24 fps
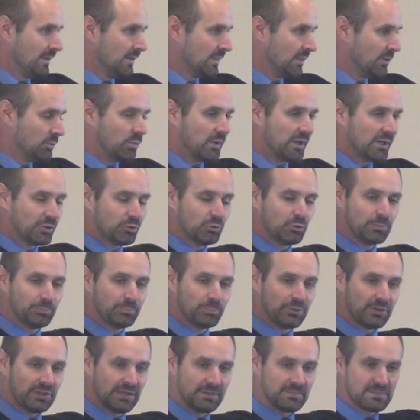The one who
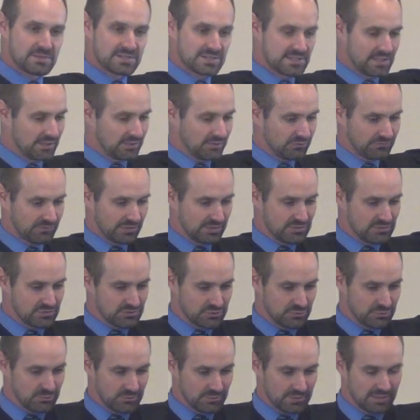would put himself
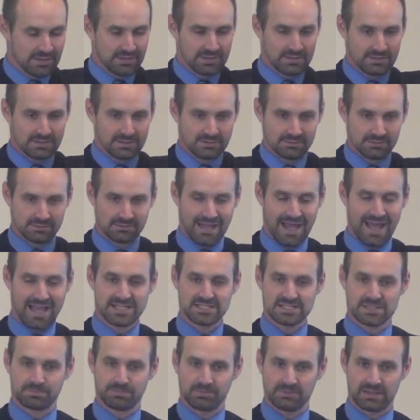into
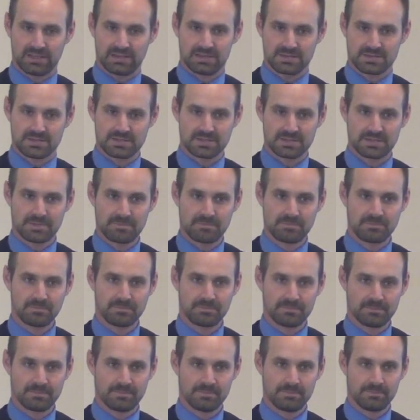last place.
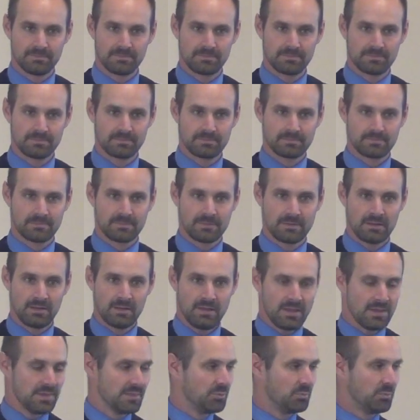
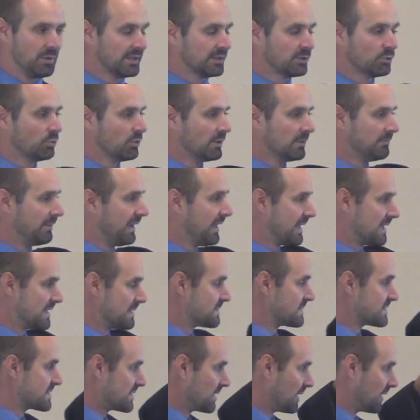The one who would make
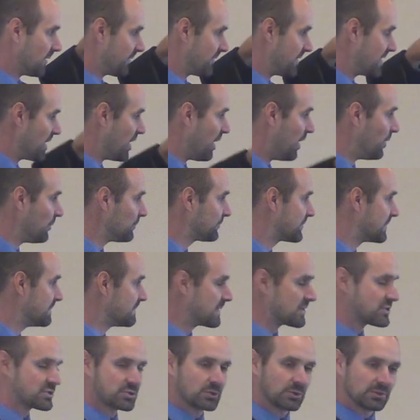himself the
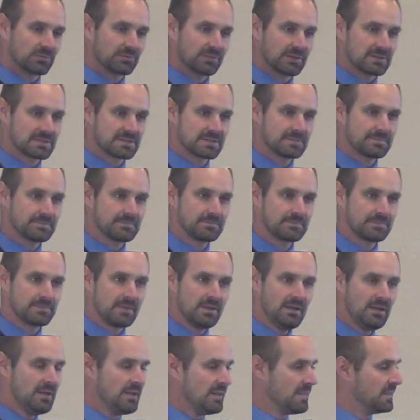ultimate servant.
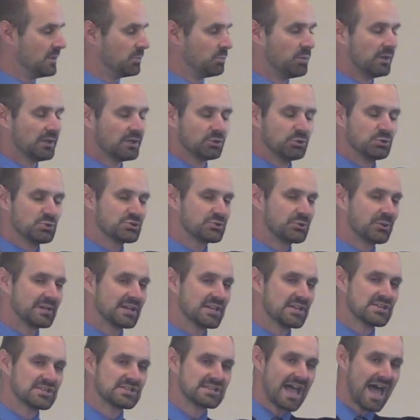The one who was
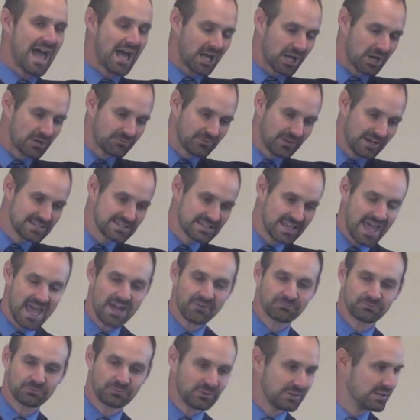going to sacrifice
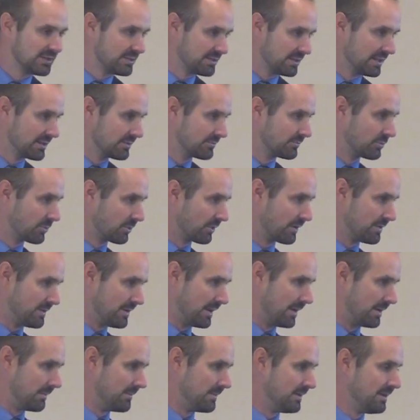everything for
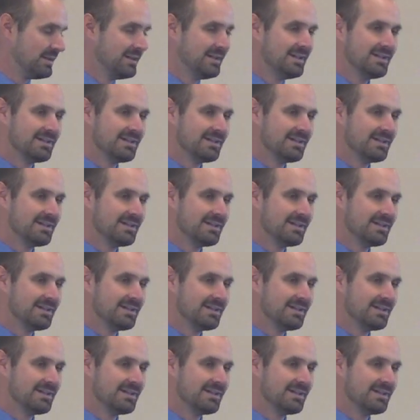them.